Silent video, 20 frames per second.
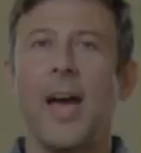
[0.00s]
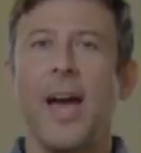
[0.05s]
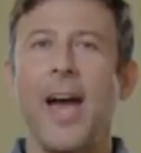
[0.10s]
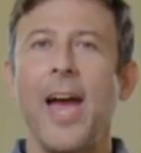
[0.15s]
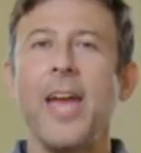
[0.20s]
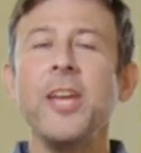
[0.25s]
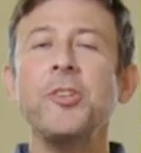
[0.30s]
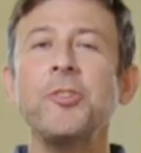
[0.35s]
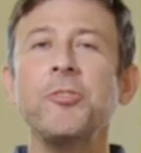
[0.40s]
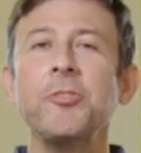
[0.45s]

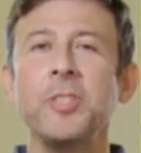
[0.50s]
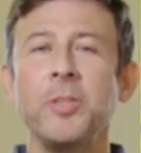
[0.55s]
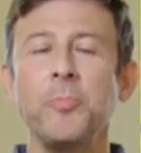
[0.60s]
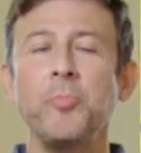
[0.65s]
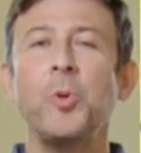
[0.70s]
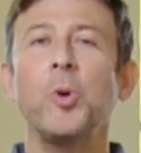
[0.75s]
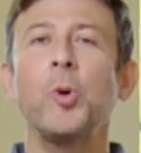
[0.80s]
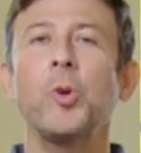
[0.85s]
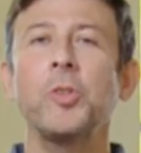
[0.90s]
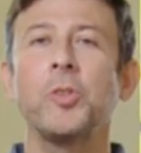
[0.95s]
Asia is
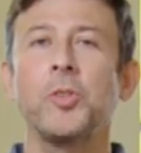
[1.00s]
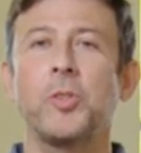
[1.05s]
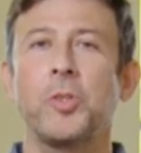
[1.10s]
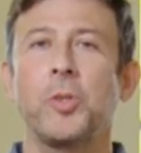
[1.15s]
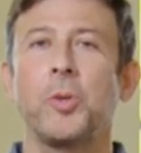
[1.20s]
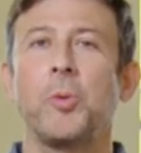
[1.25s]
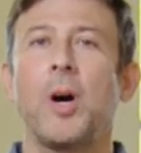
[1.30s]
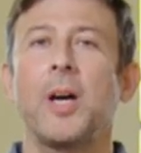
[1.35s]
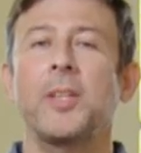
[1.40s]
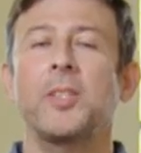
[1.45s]
important
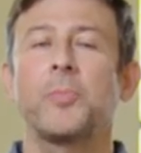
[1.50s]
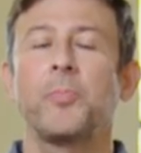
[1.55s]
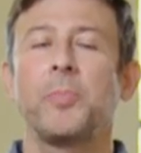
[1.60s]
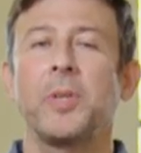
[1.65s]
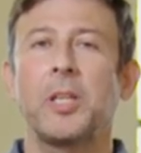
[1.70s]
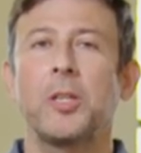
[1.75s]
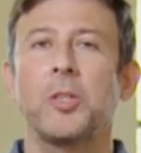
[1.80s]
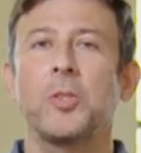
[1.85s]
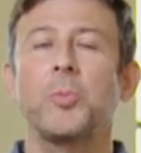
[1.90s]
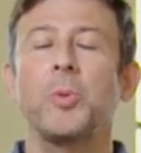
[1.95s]
to us
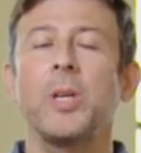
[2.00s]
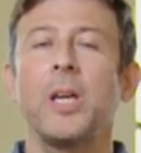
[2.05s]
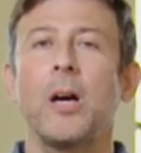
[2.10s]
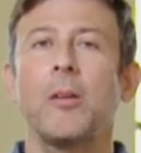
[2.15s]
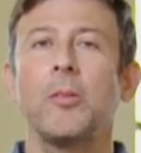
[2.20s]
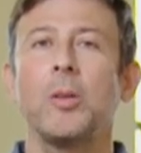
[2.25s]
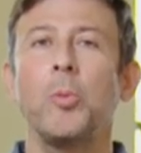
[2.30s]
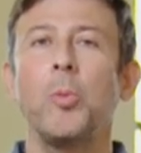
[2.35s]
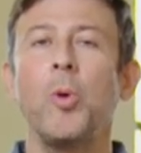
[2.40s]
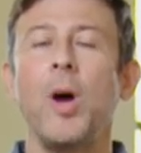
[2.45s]
because we
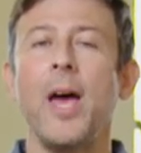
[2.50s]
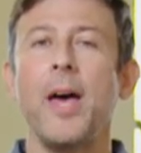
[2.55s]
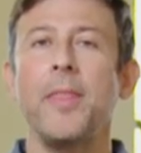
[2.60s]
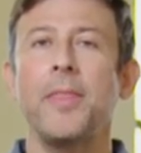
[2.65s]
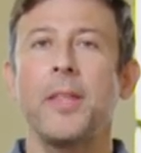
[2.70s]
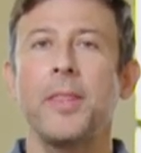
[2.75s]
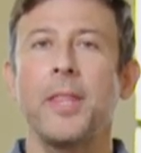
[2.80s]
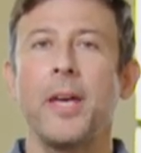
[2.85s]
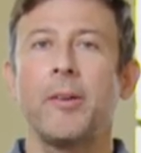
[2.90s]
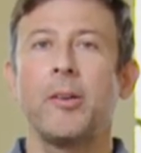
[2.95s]
are aware
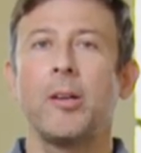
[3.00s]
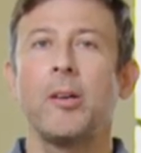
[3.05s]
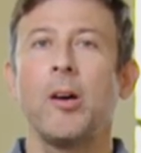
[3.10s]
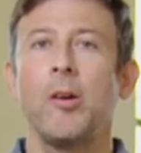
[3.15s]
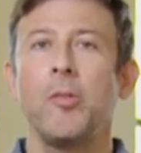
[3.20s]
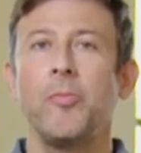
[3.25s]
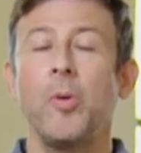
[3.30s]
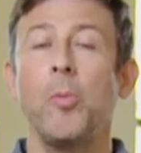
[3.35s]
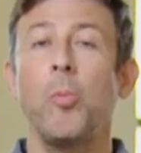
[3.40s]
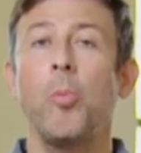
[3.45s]
that there are
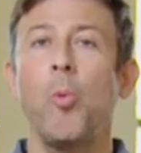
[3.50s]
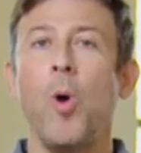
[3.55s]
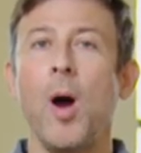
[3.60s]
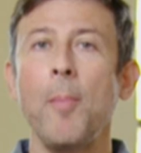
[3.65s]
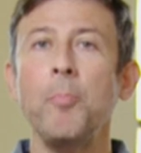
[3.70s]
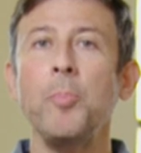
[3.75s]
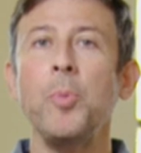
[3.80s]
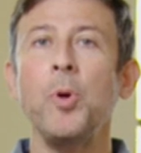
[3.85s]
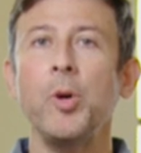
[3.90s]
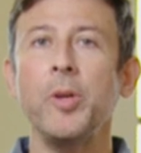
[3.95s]
over
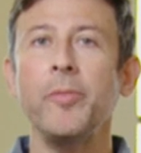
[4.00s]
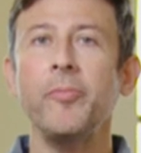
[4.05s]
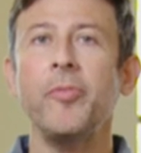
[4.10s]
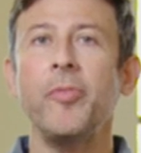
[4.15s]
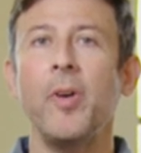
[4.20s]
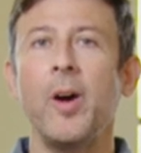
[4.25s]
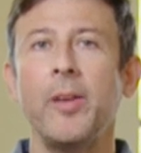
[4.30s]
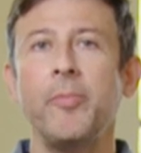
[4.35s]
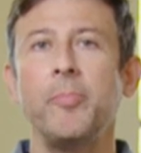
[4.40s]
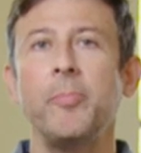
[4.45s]

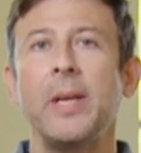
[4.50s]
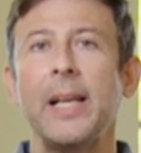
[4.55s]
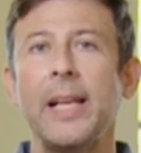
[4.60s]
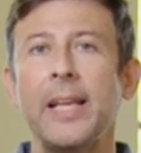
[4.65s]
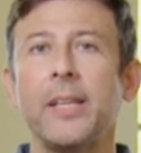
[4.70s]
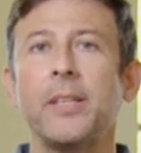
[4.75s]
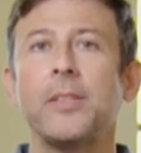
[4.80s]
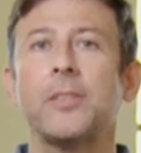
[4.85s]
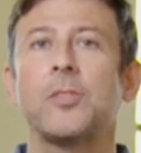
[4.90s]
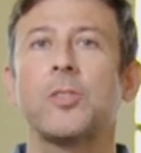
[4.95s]
1.5
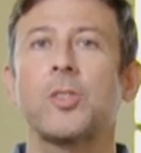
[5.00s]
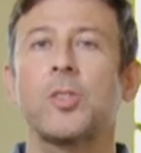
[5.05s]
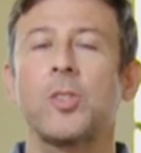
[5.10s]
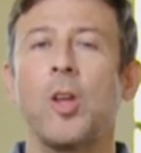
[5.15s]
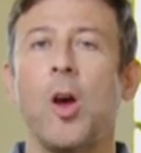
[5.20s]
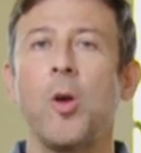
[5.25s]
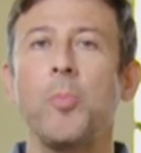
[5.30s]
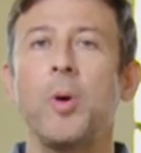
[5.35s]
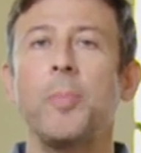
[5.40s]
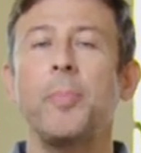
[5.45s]
million
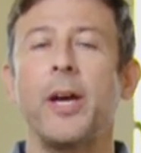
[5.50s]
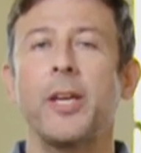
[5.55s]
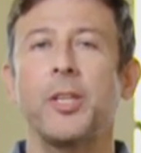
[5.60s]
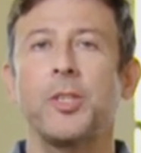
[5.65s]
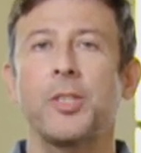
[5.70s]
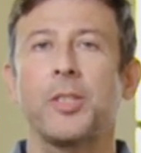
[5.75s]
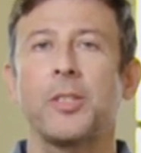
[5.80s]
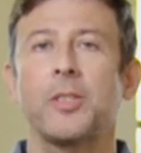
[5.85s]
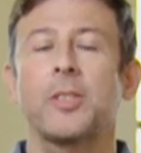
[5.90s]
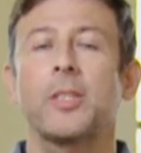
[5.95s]
stoma
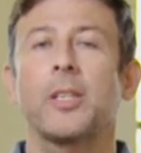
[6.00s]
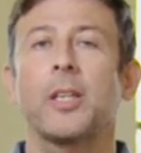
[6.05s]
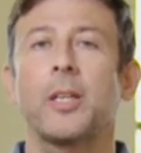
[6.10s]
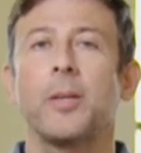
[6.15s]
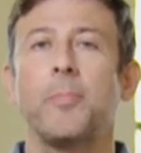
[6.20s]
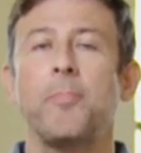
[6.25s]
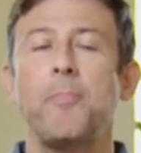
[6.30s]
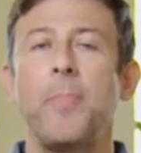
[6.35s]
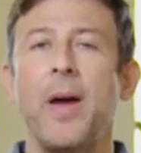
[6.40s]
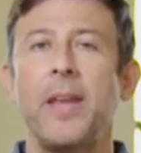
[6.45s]
patients that
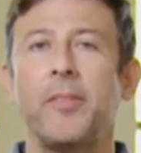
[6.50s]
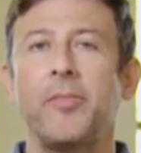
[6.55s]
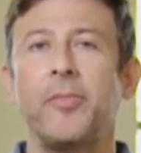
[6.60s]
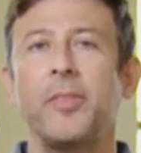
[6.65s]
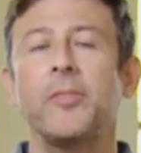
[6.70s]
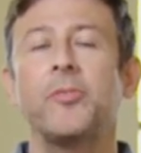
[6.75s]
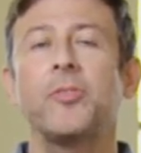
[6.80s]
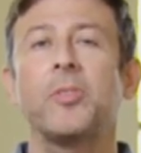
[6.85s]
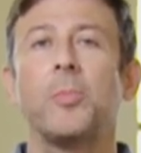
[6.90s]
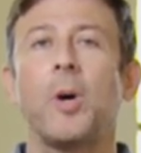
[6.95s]
can
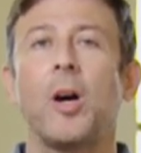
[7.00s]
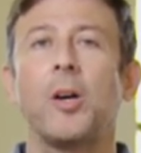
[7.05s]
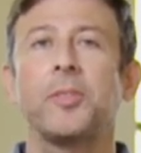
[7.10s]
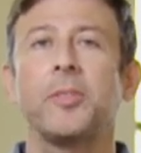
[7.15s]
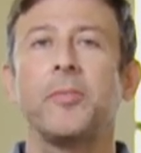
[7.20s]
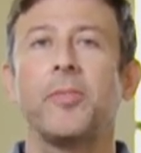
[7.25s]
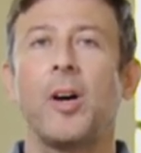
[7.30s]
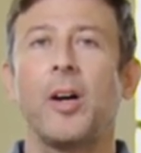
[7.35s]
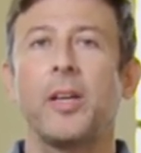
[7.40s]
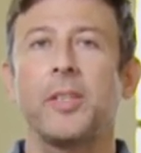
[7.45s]
benefit from our
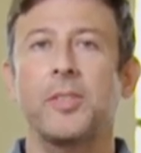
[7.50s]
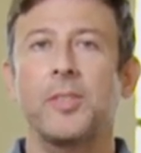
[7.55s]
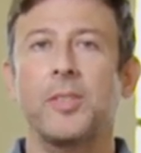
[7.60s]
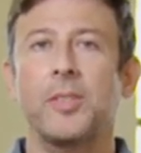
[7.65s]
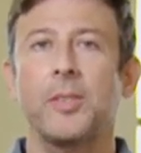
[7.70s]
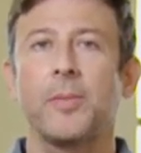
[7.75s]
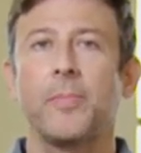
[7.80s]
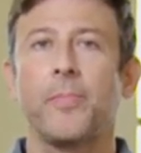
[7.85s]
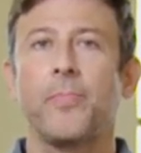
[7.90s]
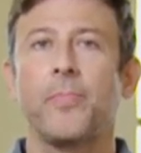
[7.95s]

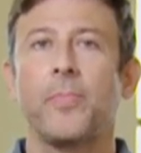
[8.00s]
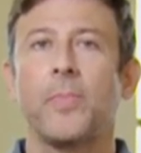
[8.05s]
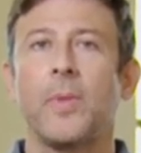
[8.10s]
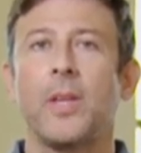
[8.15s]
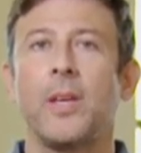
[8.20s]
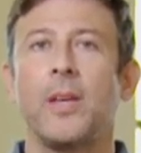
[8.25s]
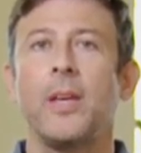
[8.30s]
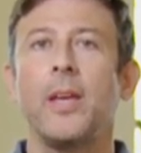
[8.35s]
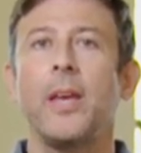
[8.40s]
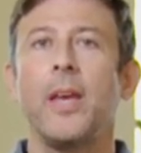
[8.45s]
device.
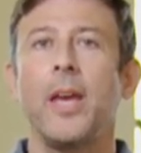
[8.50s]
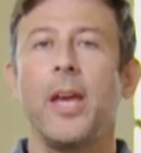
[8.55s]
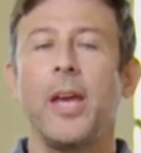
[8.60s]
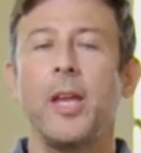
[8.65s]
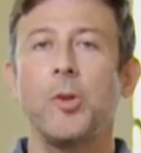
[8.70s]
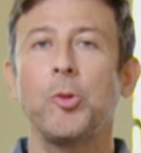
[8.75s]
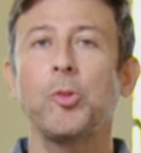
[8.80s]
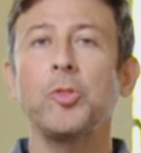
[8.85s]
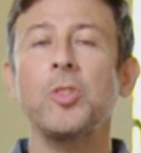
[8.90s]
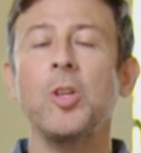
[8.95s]

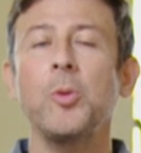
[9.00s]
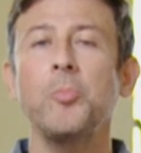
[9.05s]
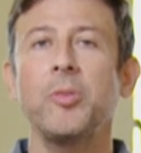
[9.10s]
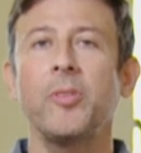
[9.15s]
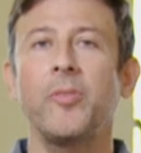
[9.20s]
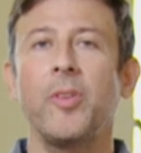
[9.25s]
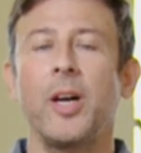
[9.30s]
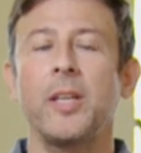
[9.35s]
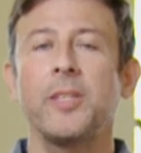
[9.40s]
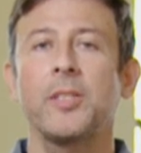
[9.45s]
It also
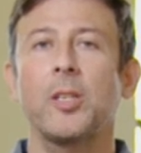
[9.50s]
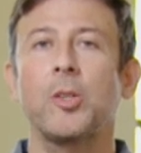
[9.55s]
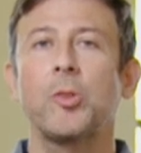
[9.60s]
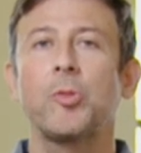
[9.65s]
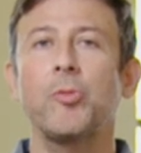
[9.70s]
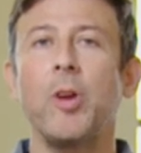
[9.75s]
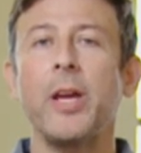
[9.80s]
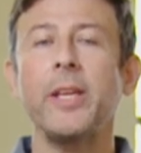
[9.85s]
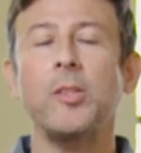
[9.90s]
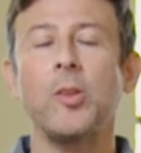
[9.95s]
provides a
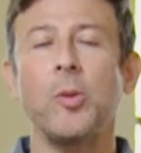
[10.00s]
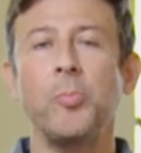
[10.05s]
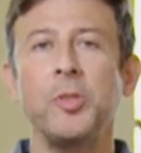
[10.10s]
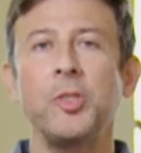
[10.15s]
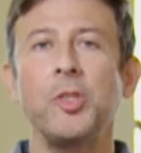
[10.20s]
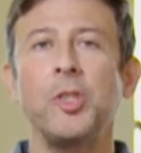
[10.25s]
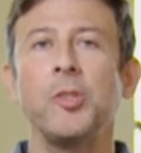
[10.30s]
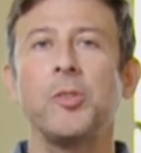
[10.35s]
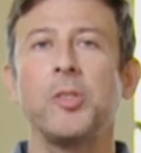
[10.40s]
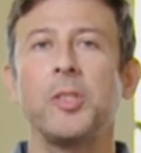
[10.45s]
great
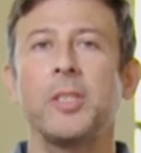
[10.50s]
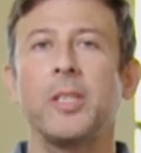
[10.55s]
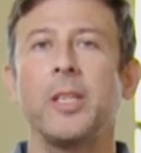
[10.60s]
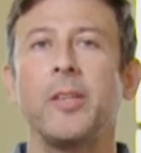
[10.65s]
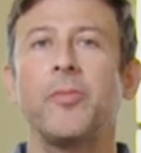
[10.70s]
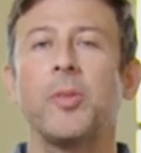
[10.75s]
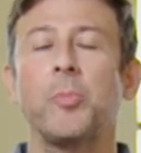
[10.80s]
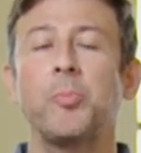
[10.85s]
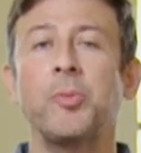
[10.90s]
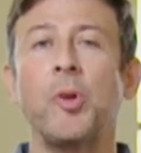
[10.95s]
opportunity
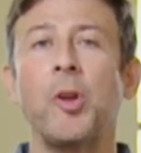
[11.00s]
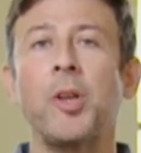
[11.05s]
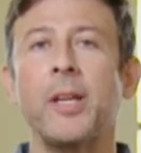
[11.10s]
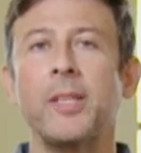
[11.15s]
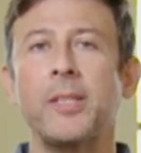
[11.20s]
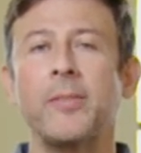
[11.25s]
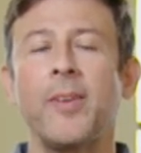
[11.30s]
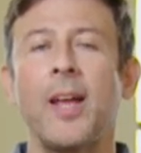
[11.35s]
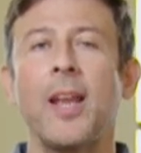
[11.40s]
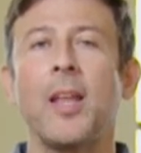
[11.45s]
for
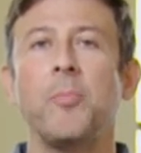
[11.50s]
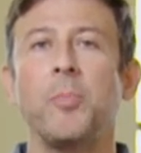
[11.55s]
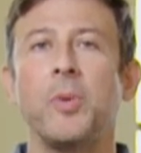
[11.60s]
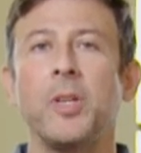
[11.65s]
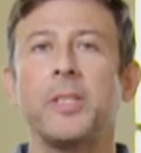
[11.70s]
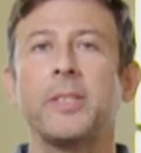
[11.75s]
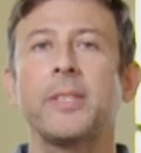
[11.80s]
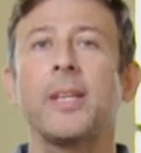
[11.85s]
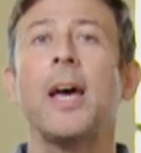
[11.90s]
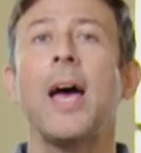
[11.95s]
product
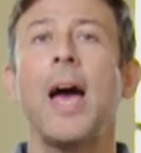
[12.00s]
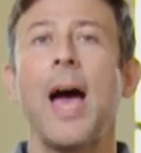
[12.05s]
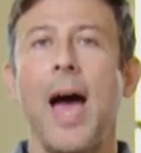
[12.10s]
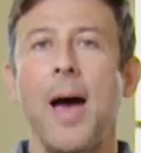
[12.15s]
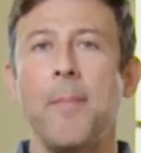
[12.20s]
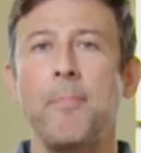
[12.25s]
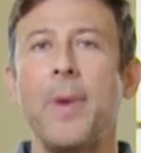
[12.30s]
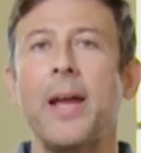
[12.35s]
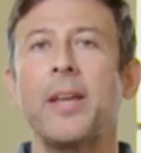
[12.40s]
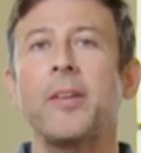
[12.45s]
development
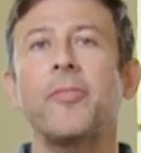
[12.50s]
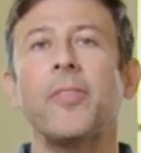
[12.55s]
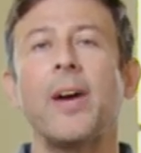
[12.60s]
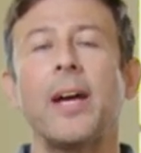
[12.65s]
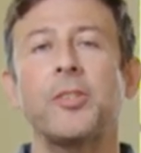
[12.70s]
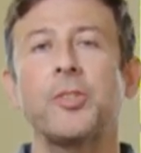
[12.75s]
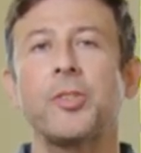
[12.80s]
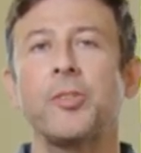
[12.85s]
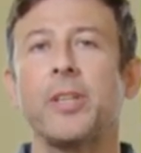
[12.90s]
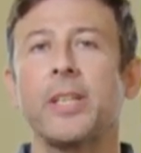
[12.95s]
and
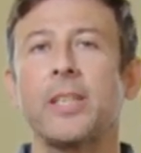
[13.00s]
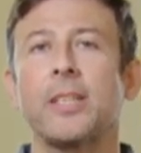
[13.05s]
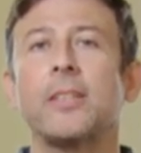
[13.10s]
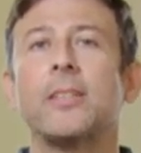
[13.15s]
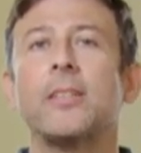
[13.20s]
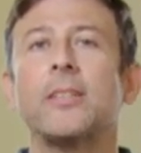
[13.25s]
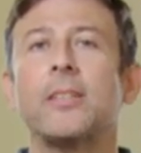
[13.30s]
manufacturing.